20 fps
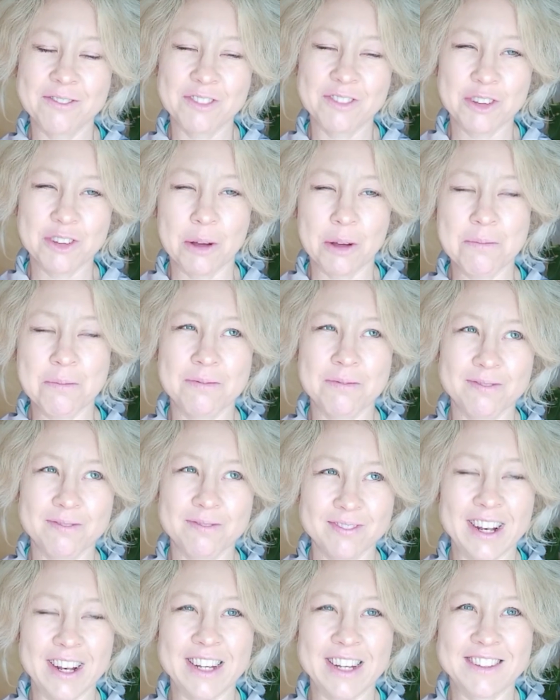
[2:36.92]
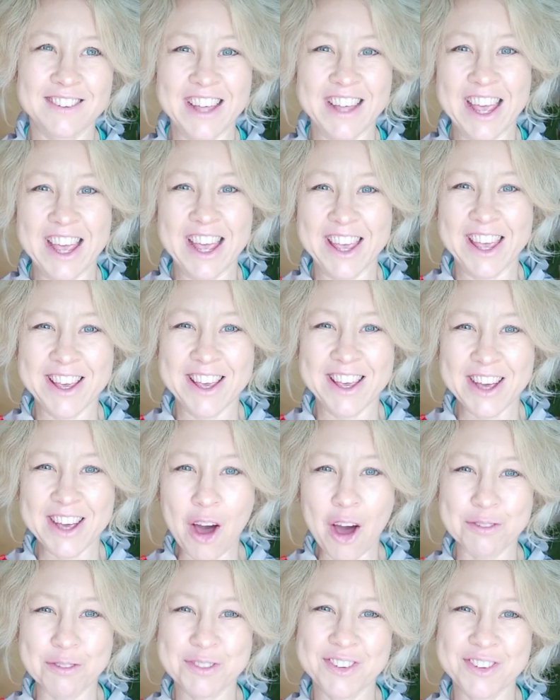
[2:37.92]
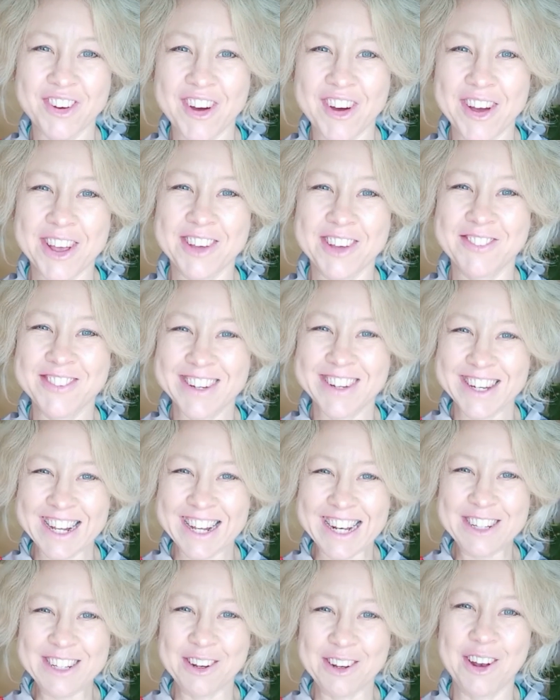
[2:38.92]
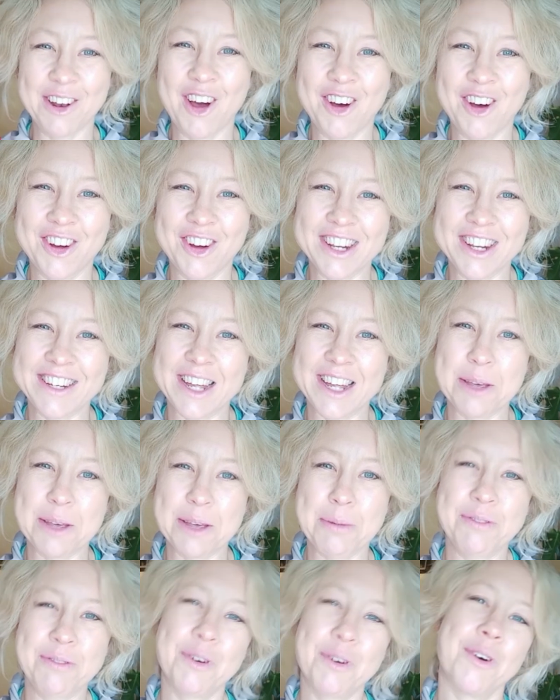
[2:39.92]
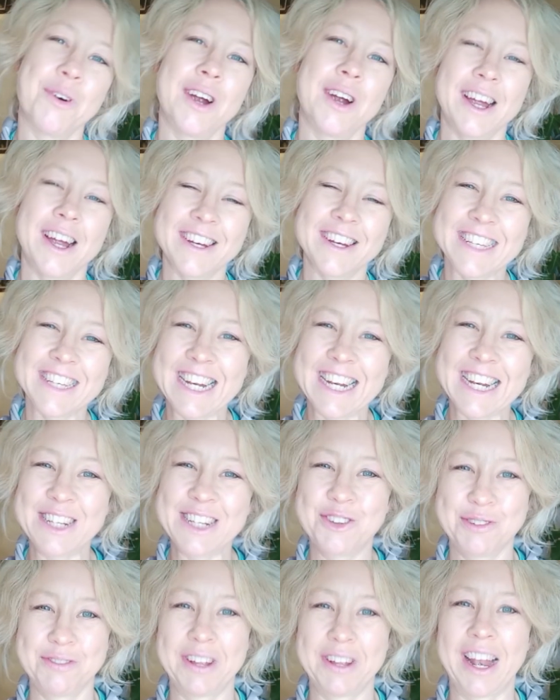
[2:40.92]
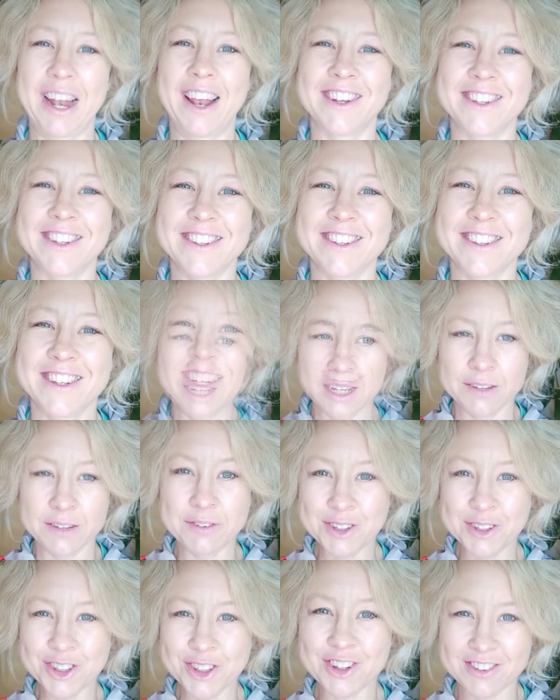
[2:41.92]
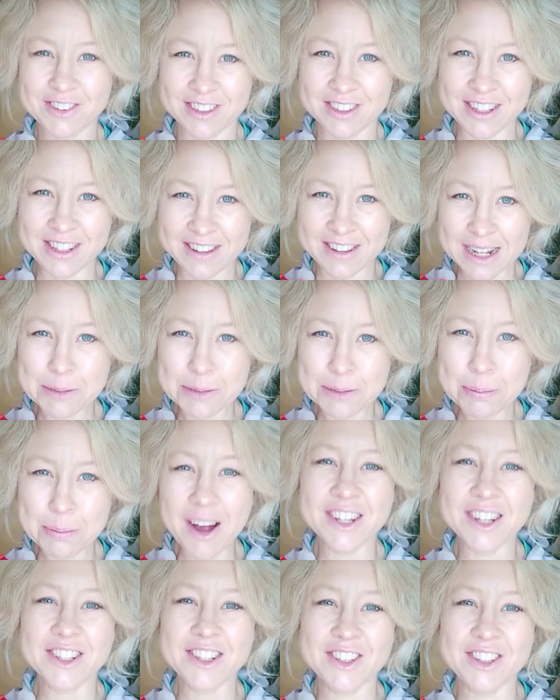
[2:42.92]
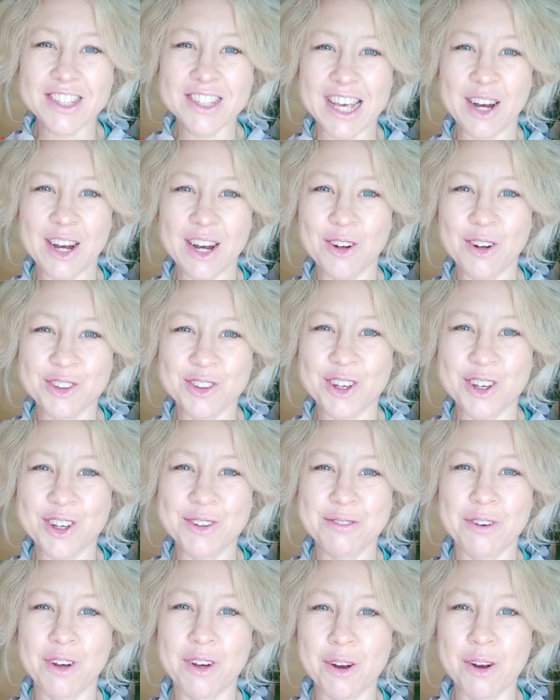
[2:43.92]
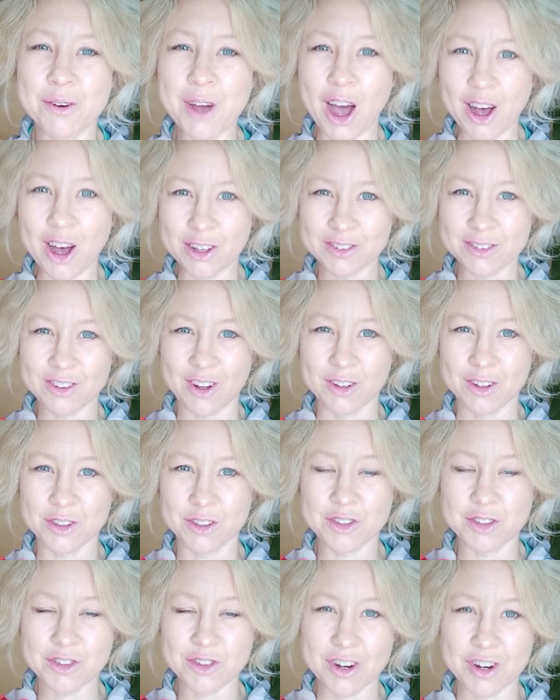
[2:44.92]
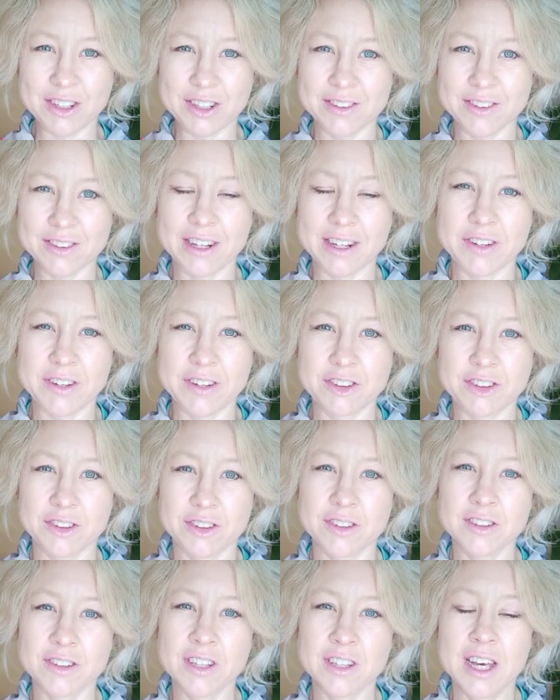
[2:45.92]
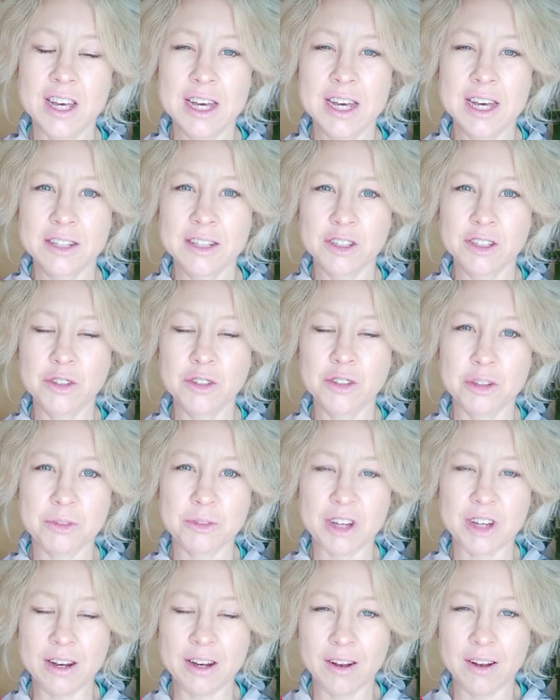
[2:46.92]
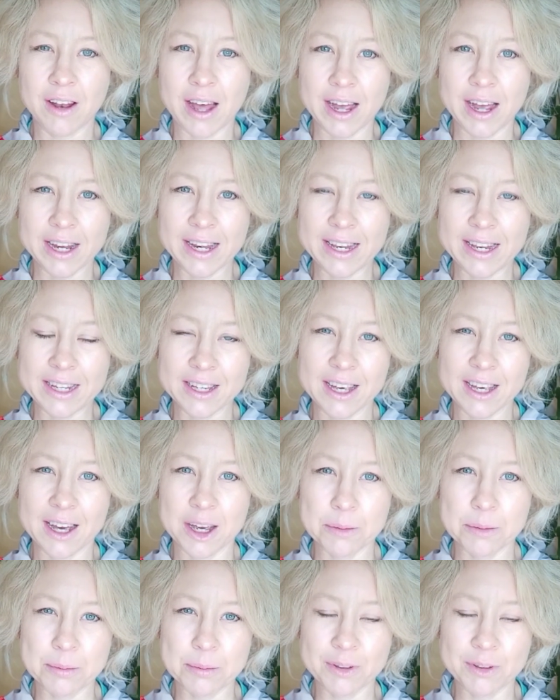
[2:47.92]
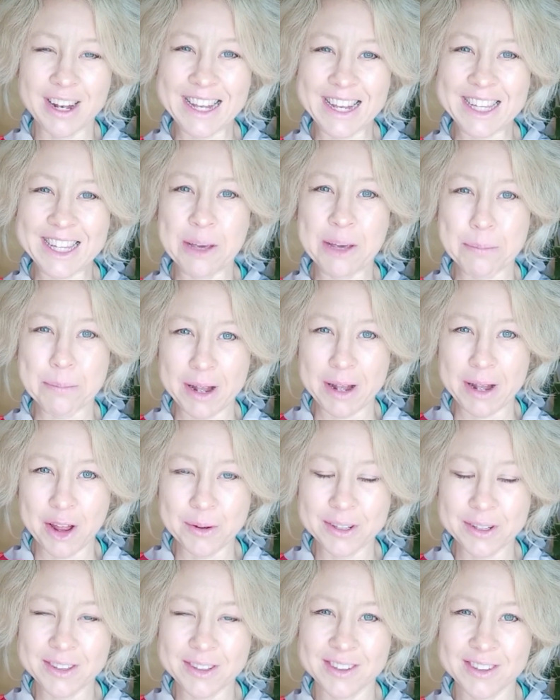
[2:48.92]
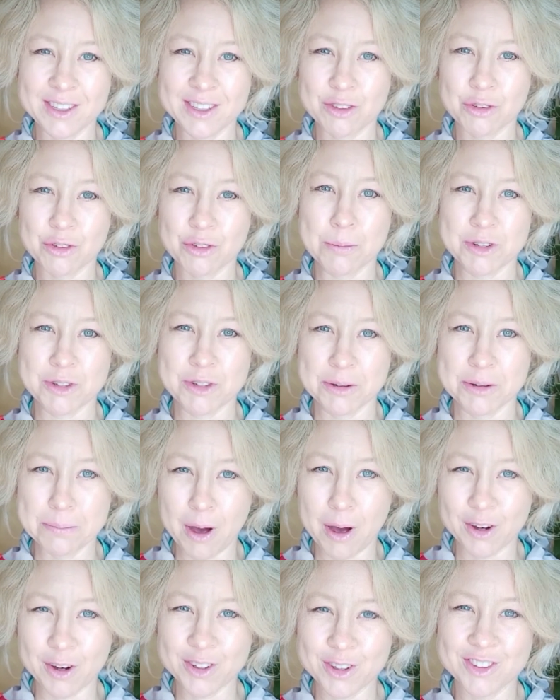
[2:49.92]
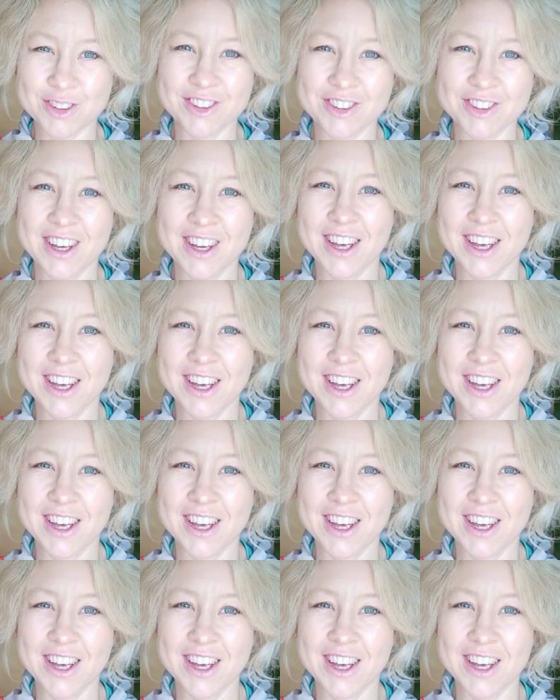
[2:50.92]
some, let's say, half time, a little holiday before getting to Finland. If you're interested in that part, you can also follow us on The Strider's Adventures, the YouTube channel. I put the link below in the description box,